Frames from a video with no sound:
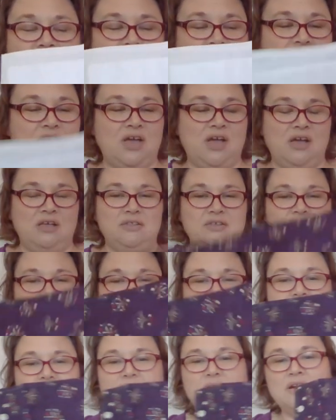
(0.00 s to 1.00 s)
The
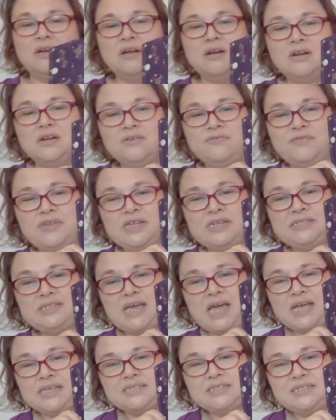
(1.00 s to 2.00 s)
colors are
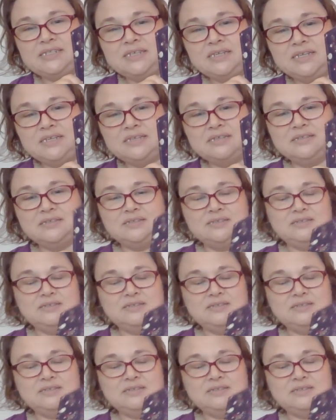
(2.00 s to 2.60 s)
fantastic.